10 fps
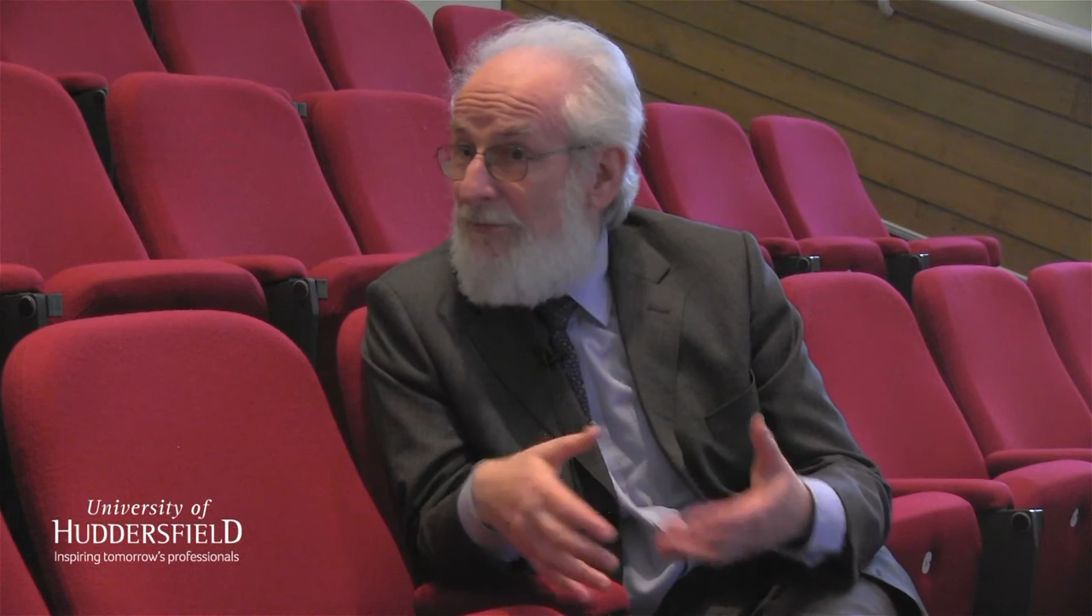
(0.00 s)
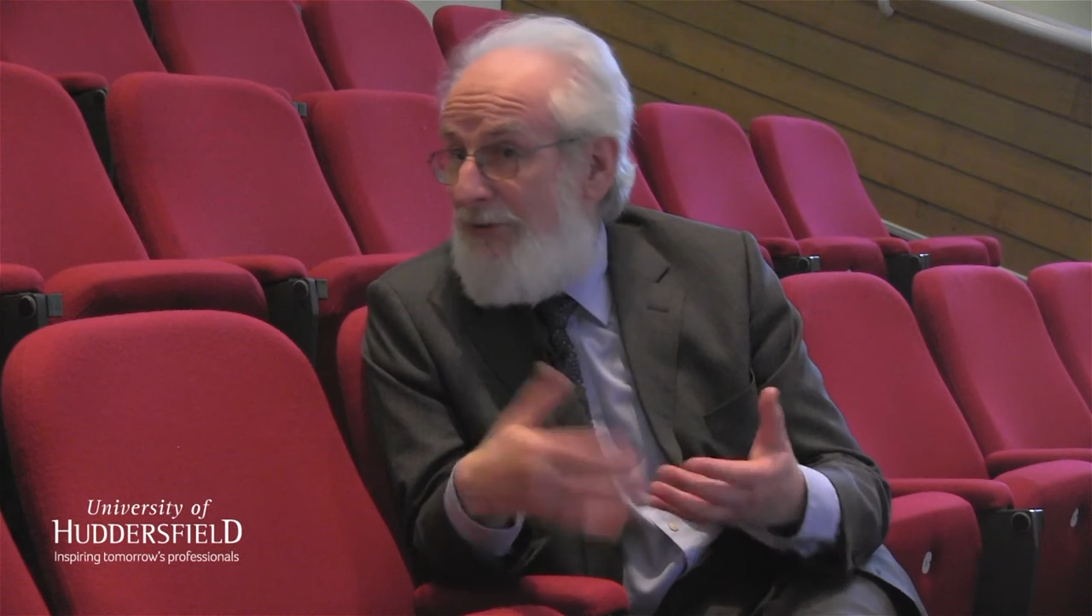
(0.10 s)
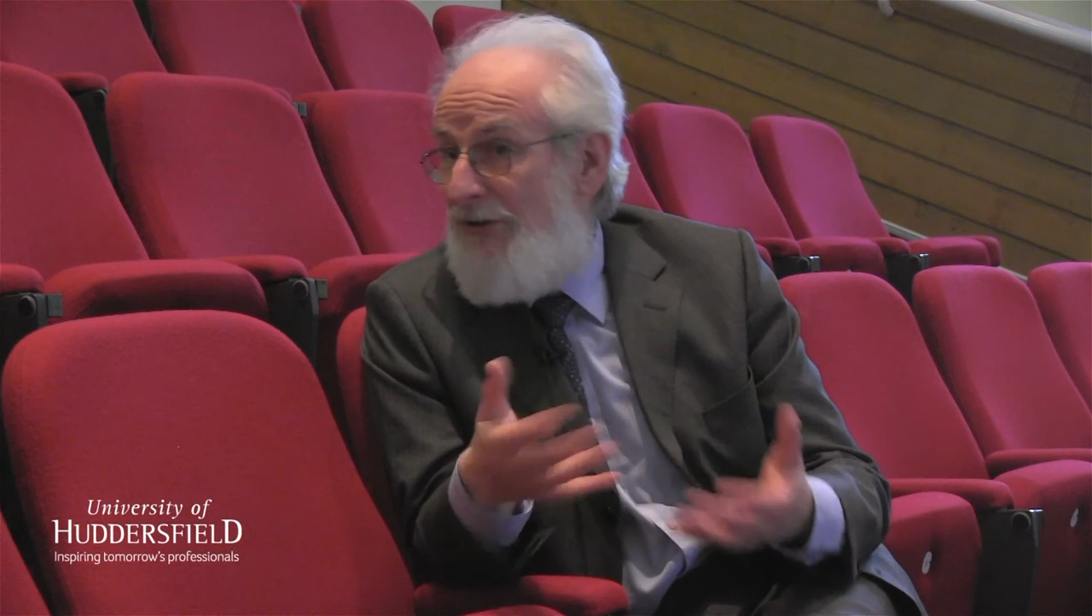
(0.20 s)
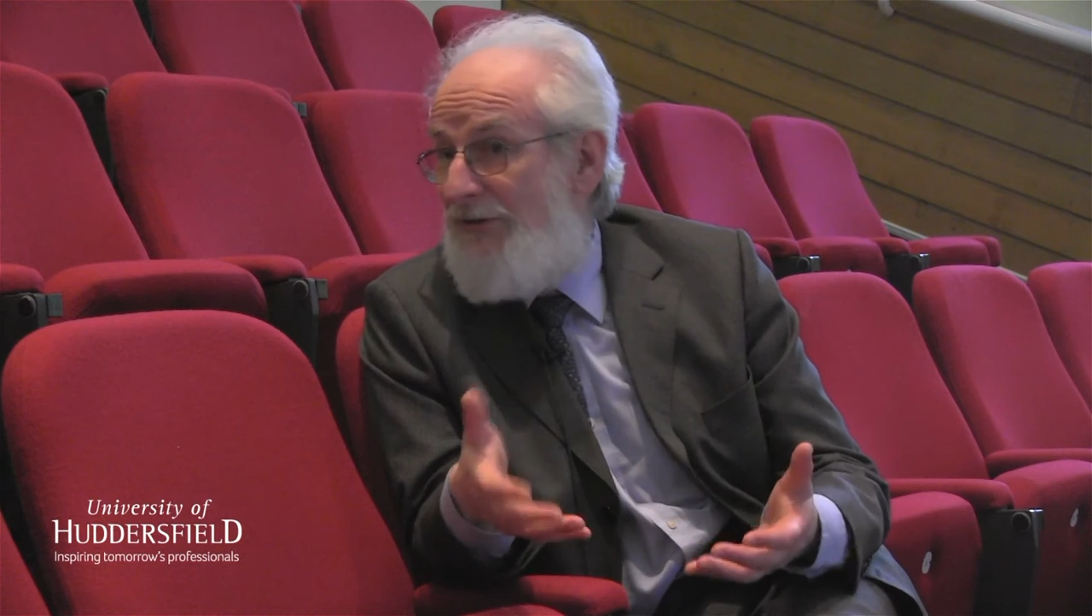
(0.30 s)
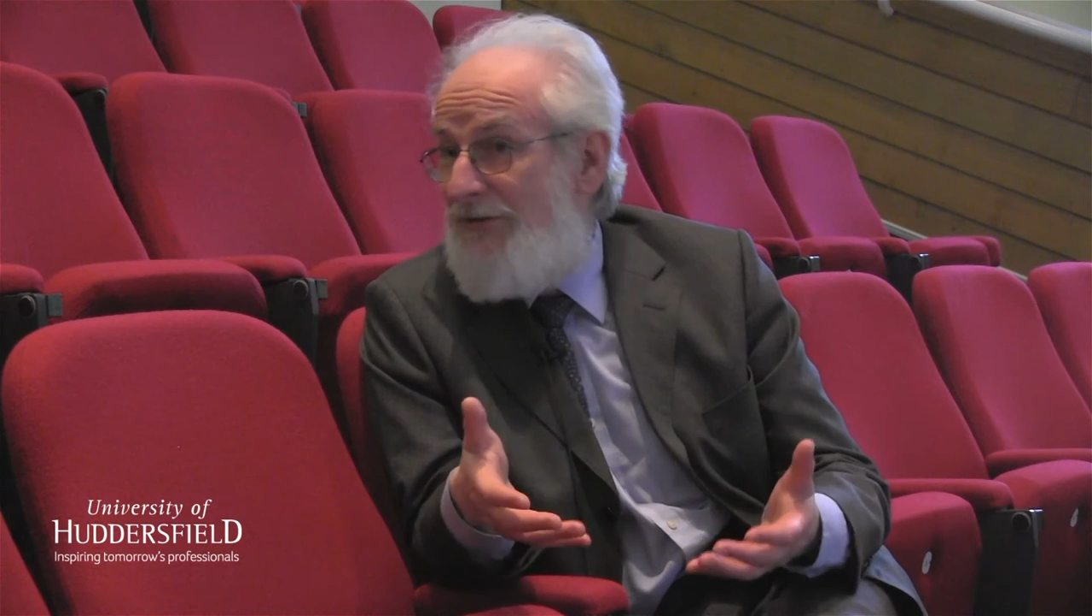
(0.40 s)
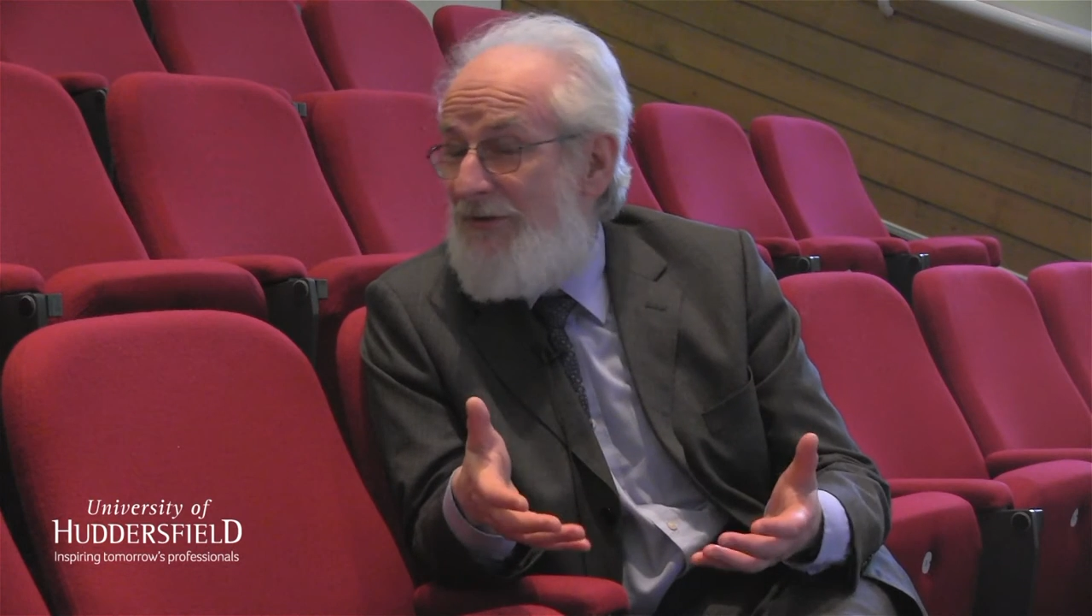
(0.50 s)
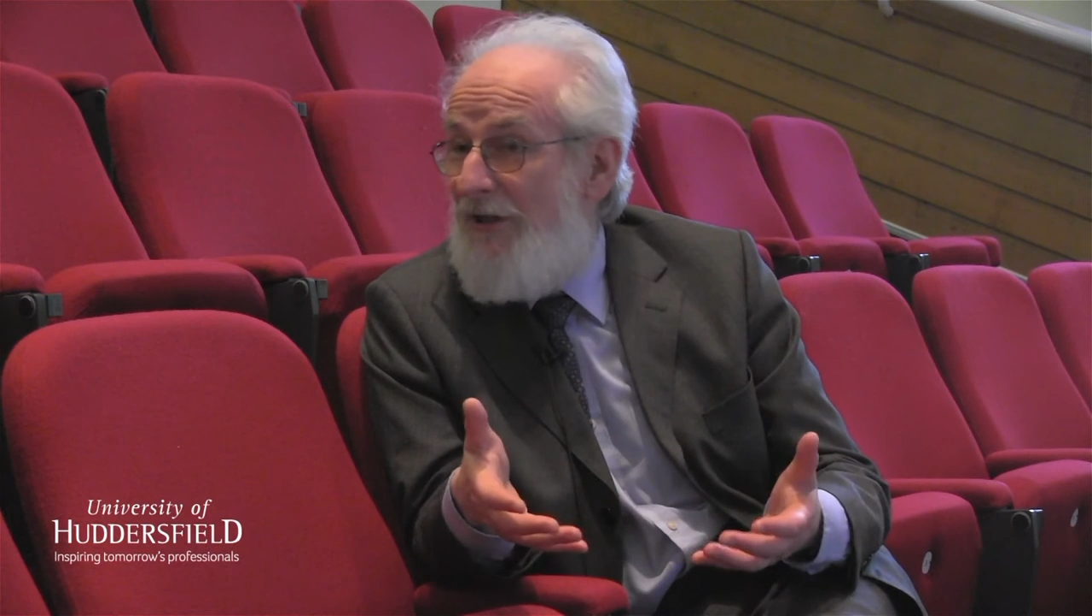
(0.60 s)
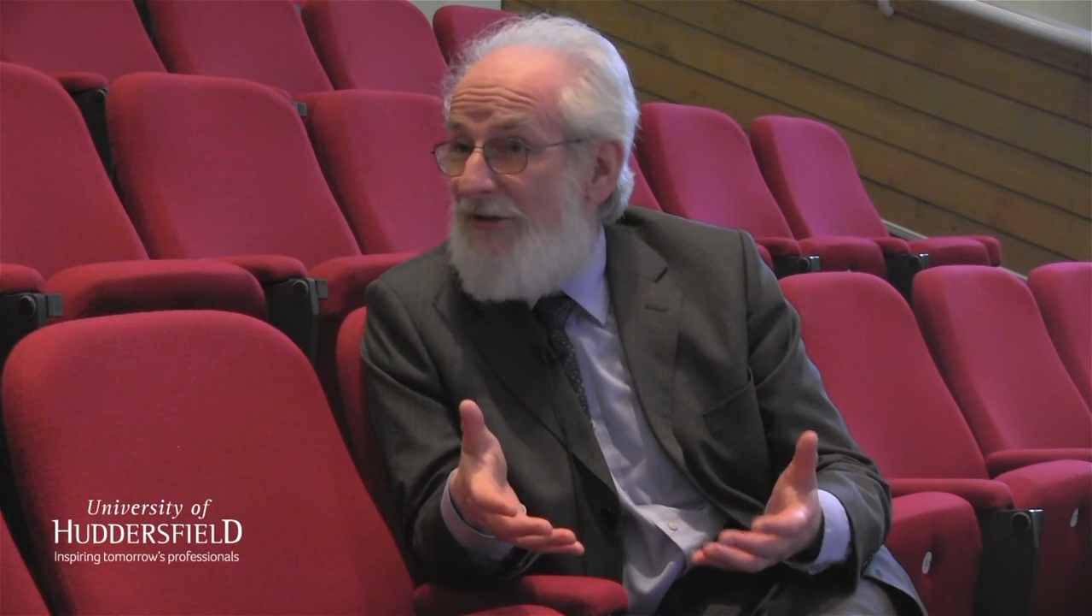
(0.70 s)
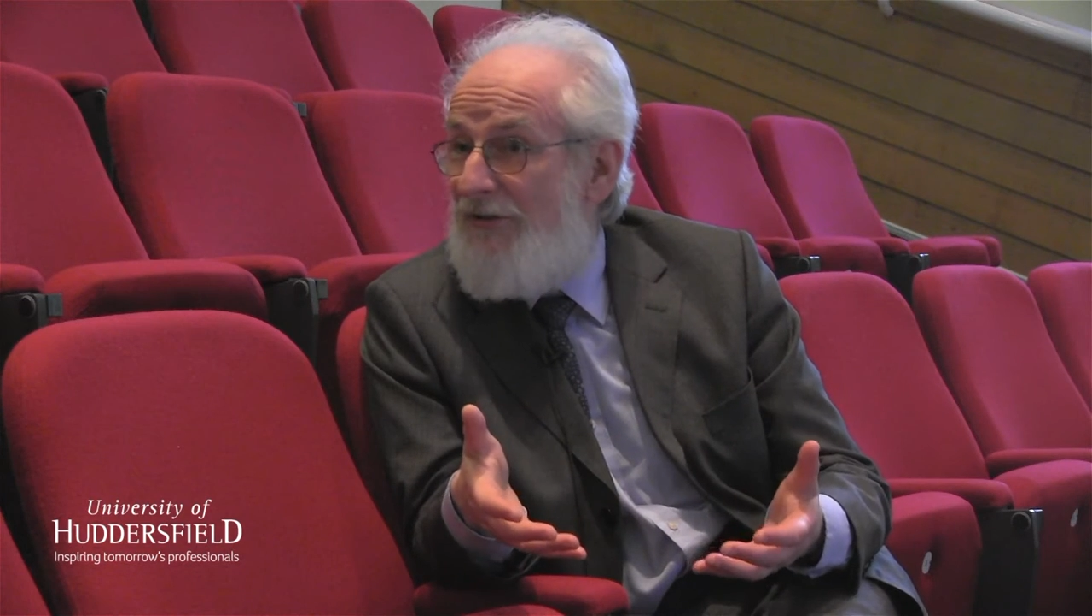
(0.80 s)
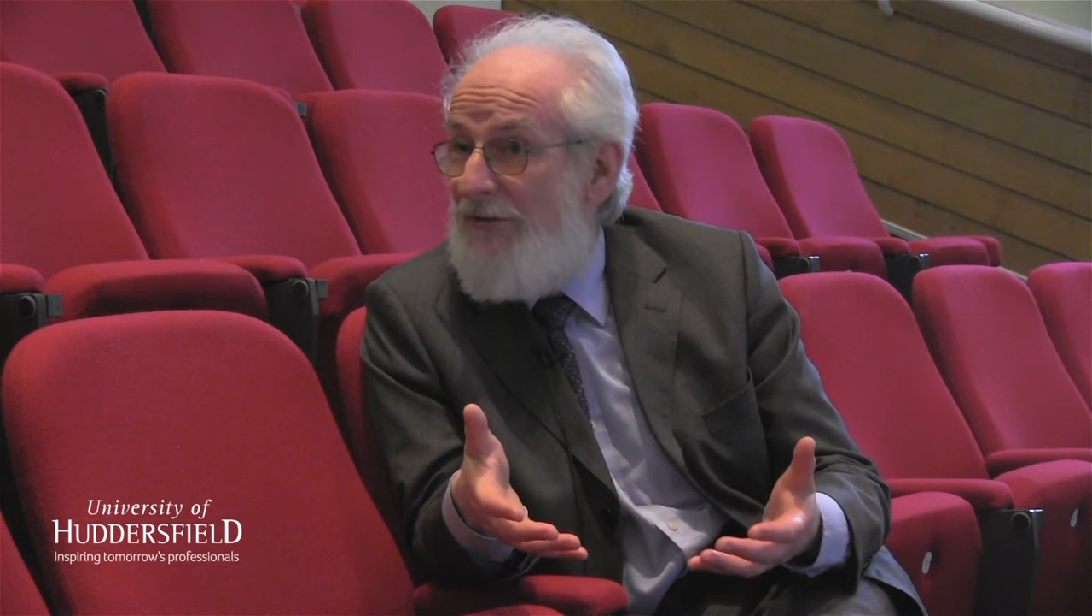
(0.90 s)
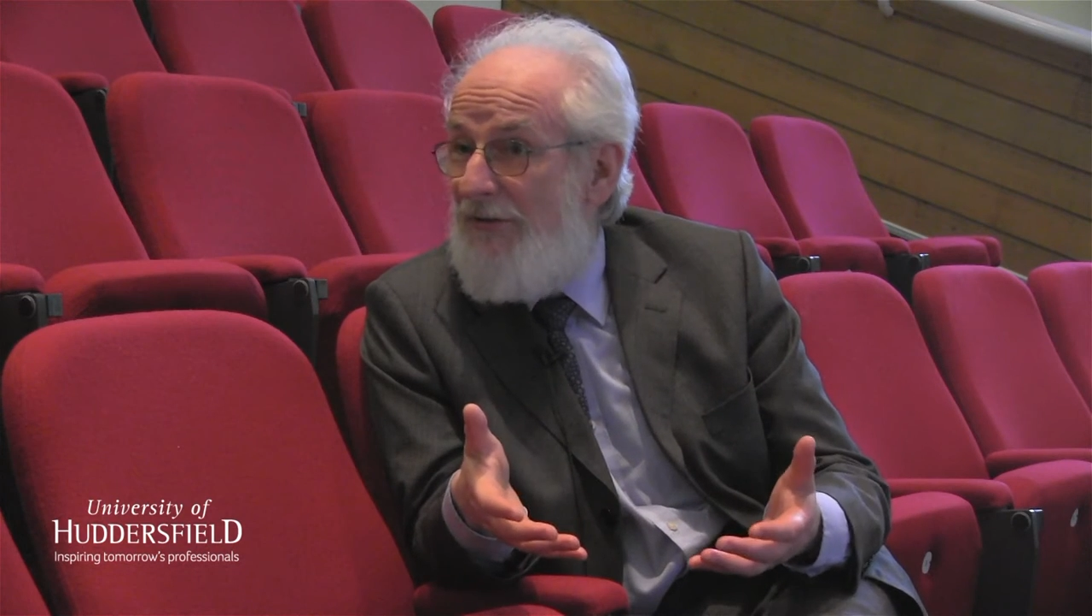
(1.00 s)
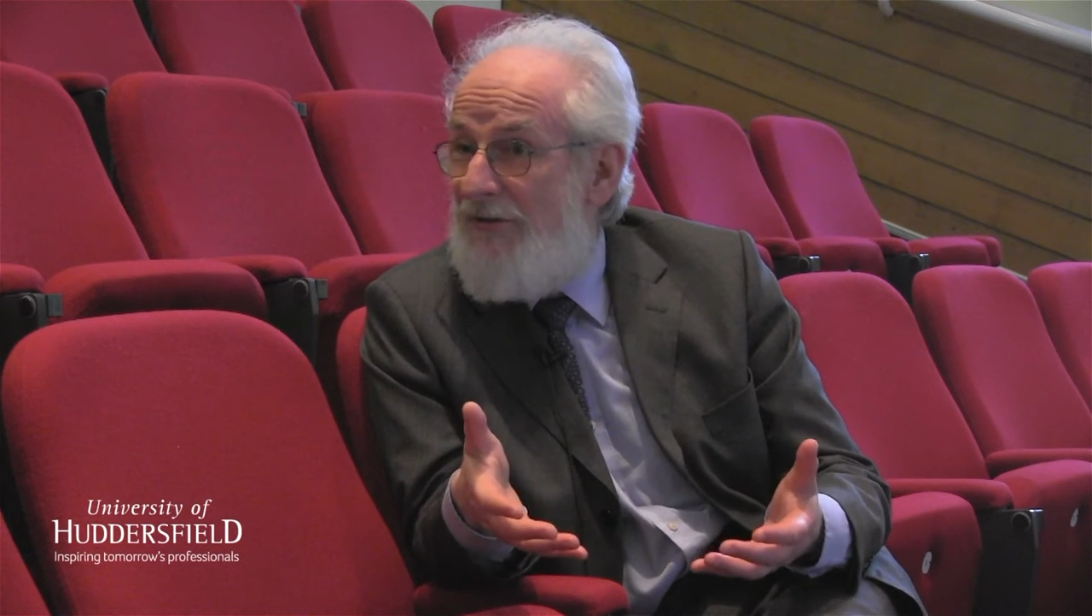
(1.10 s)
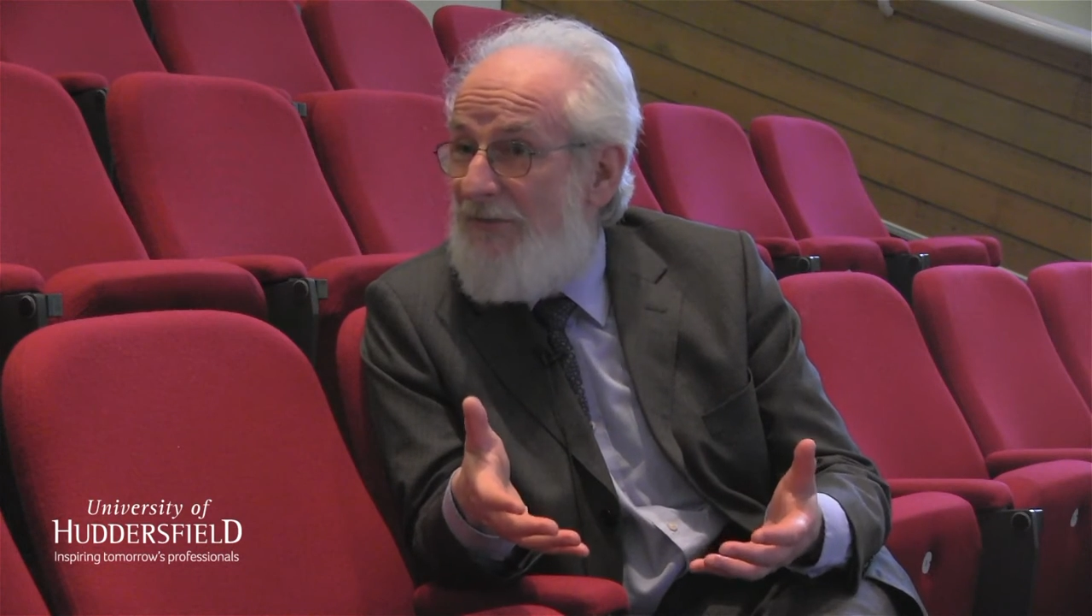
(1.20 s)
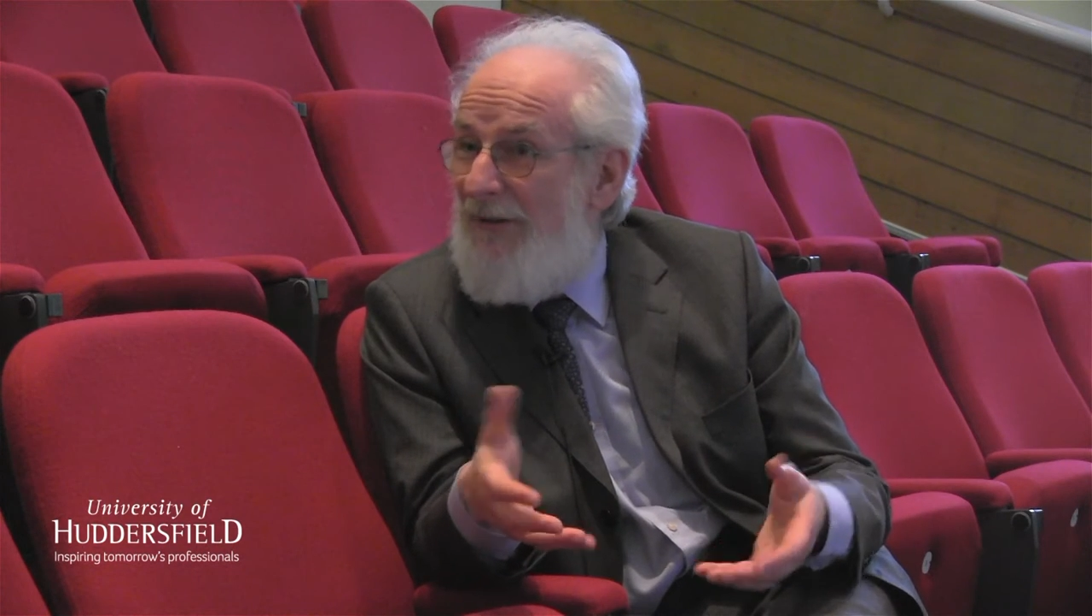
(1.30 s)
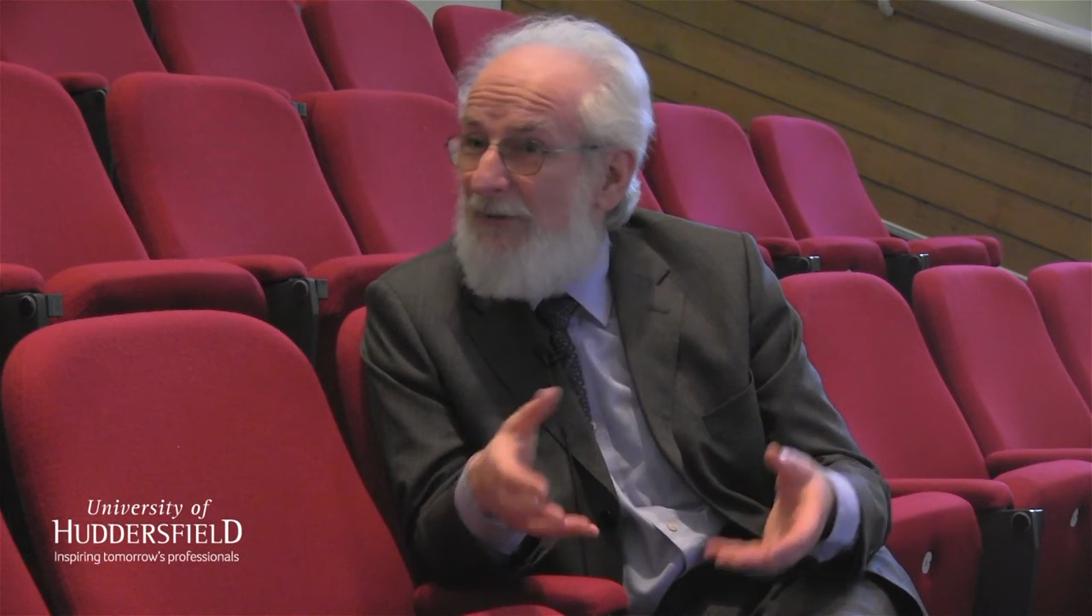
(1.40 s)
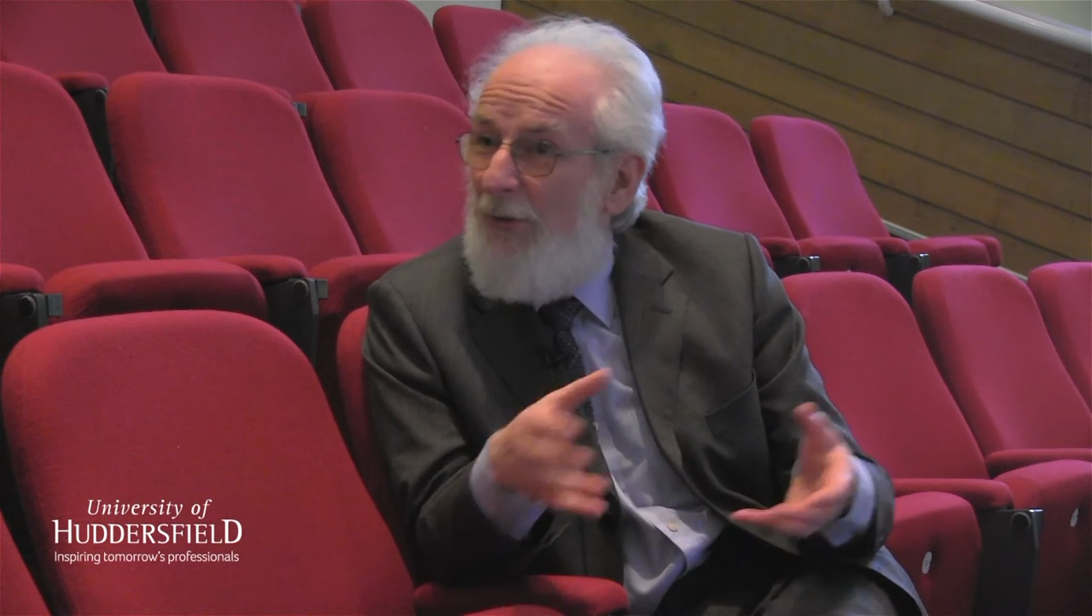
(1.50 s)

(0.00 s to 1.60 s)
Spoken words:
print articles about